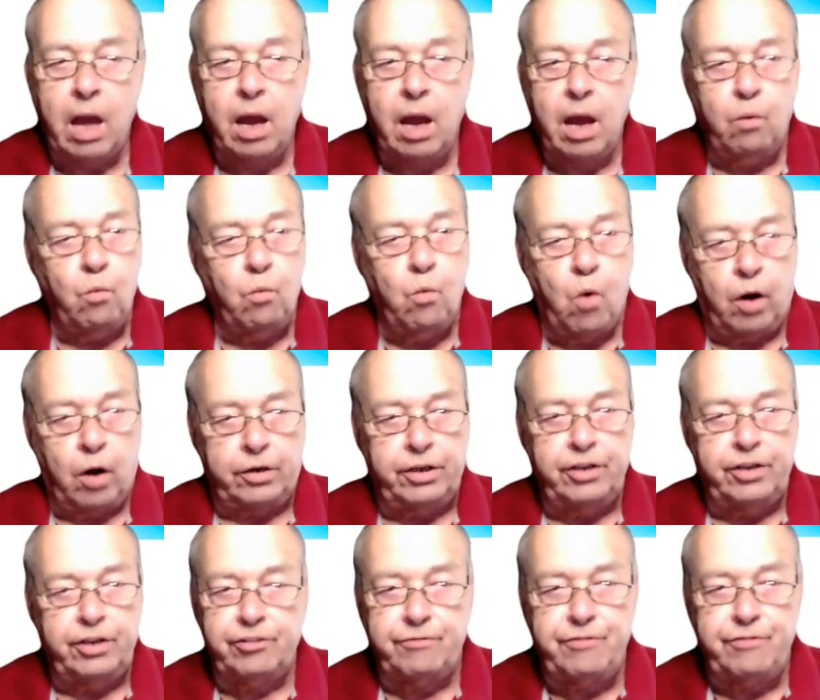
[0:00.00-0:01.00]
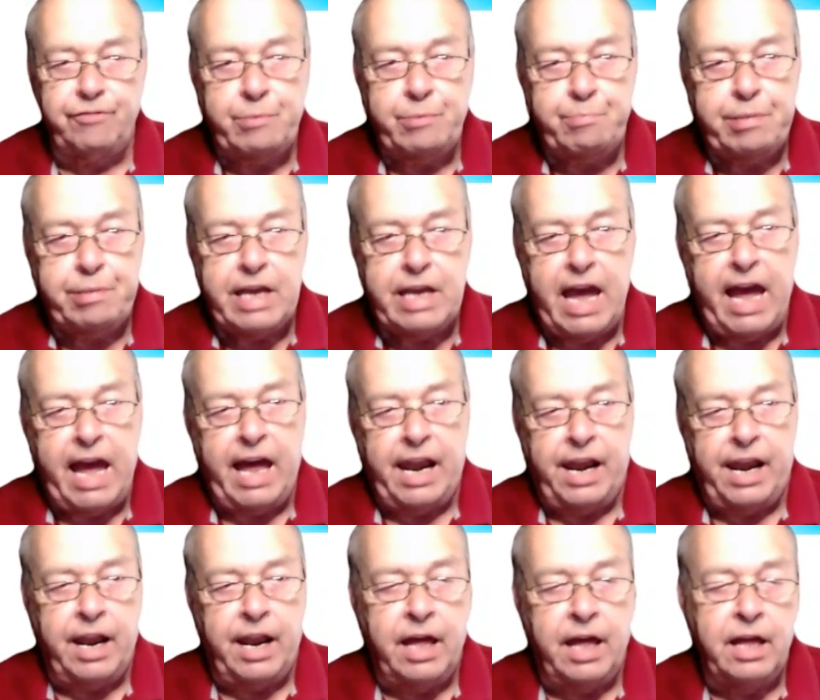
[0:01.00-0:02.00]
What is a VPN?
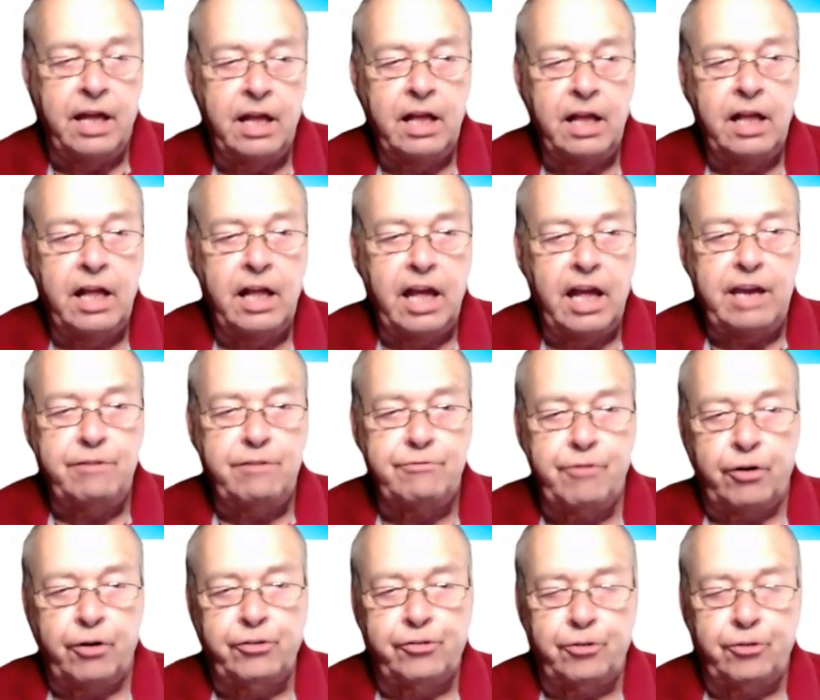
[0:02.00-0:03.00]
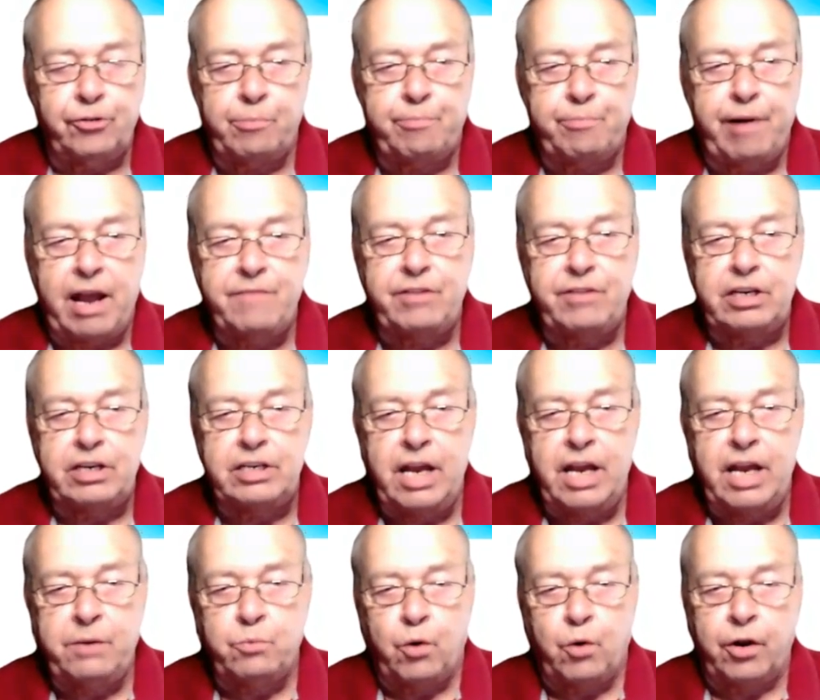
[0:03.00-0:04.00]
A virtual private
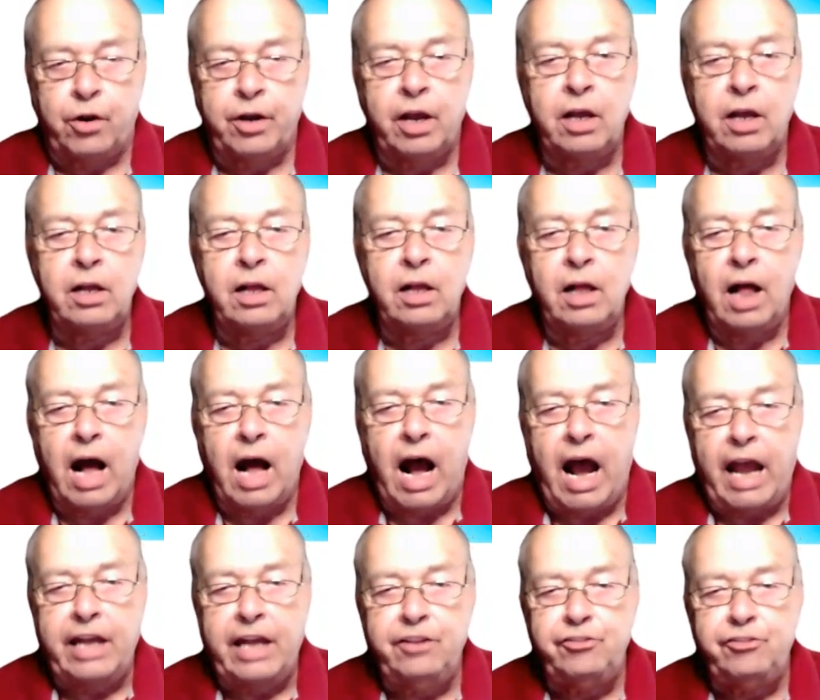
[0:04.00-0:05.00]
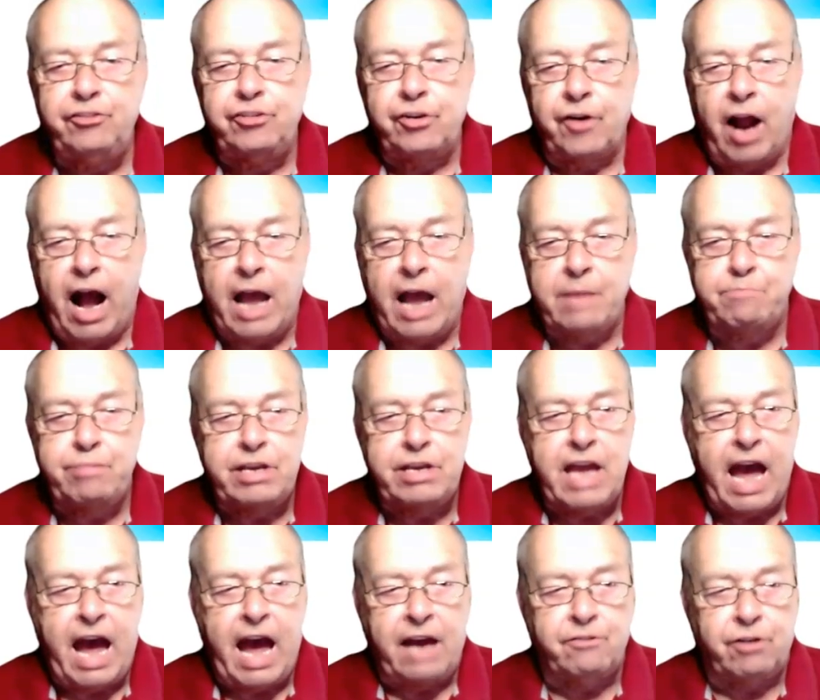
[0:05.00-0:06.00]
network hides your IP
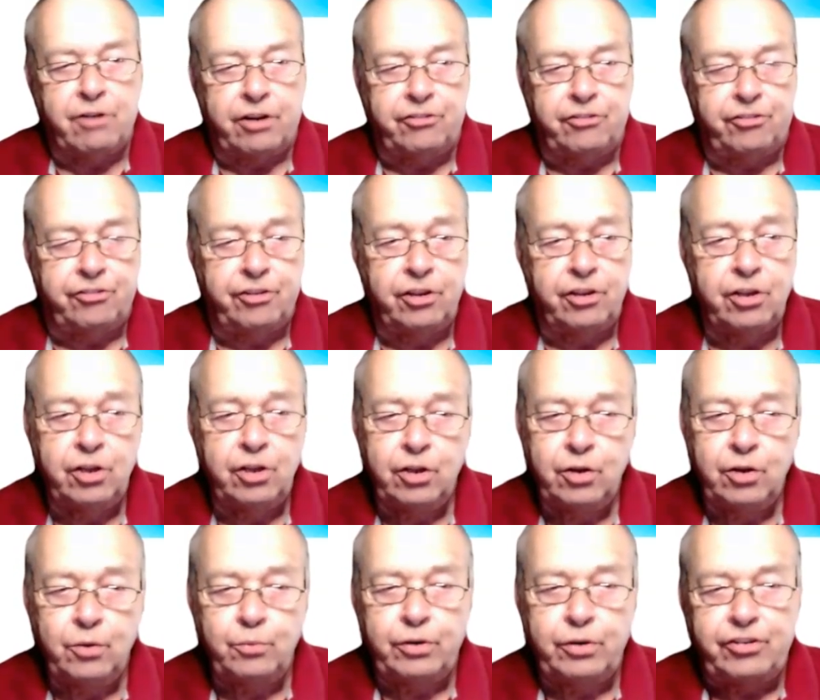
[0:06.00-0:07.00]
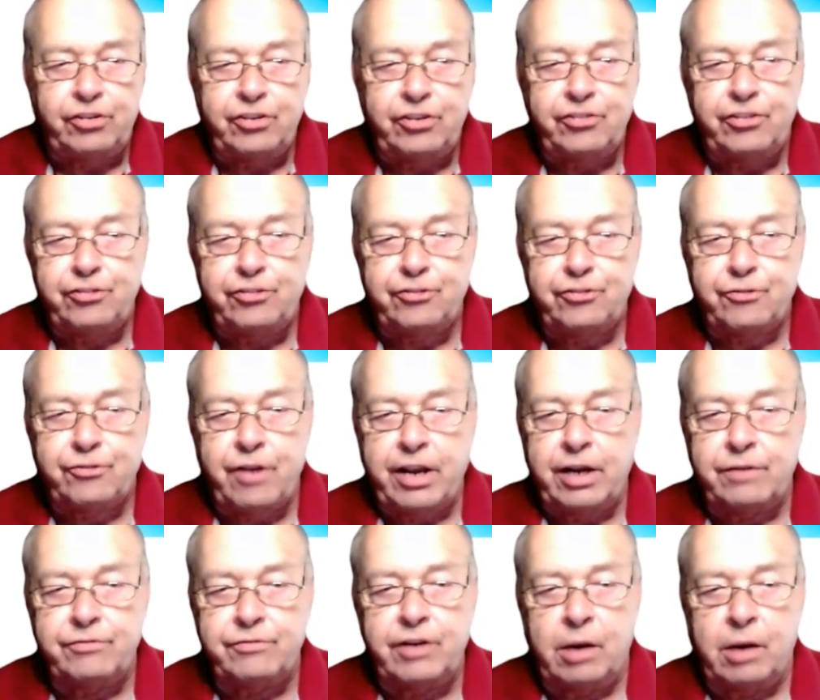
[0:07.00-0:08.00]
address, which is the string
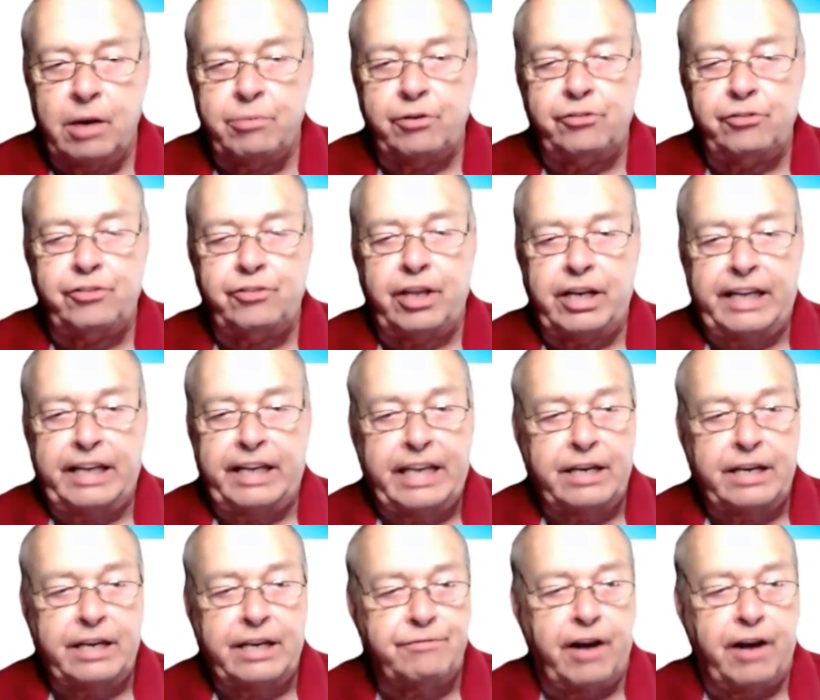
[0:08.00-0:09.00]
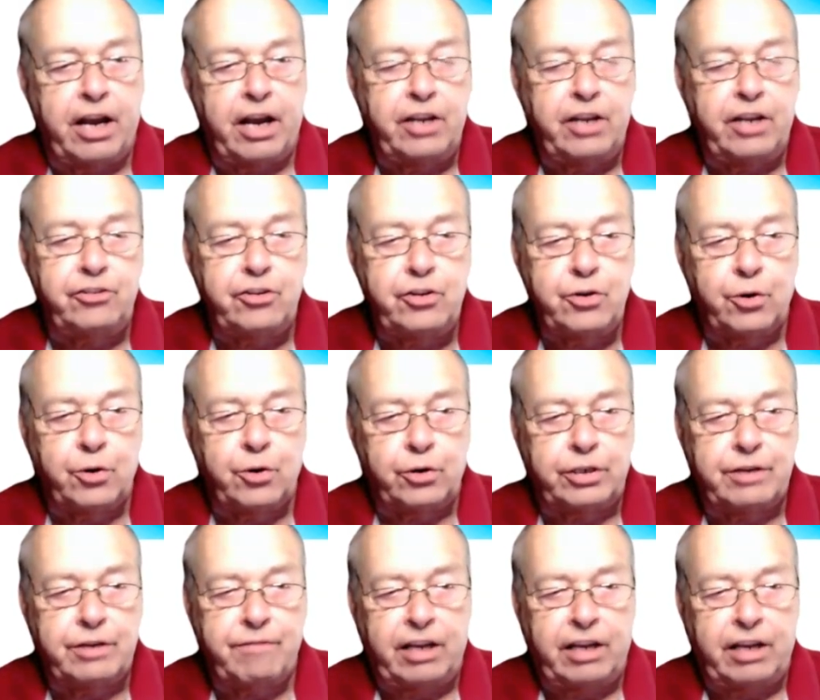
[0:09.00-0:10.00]
of numbers that identifies your
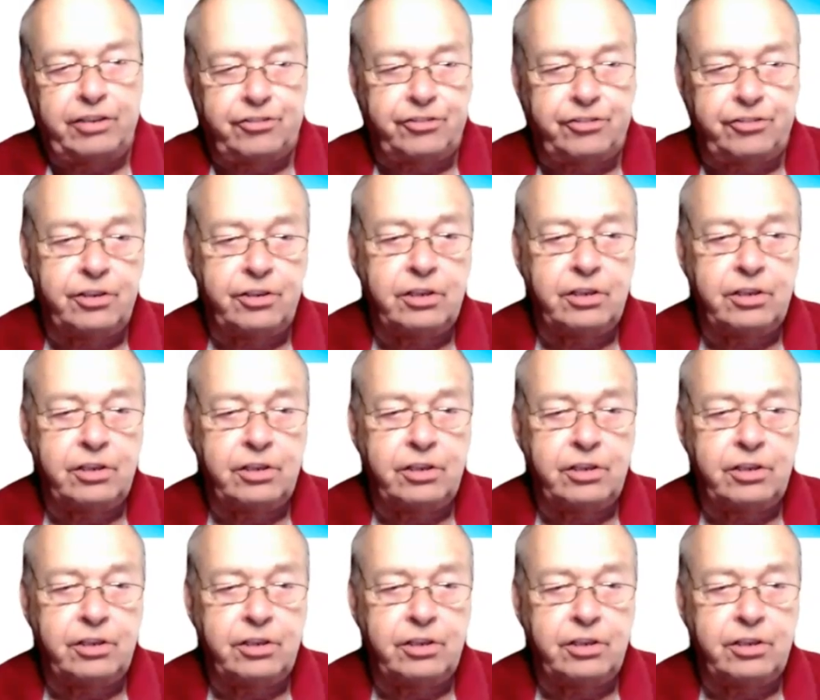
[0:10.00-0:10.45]
device.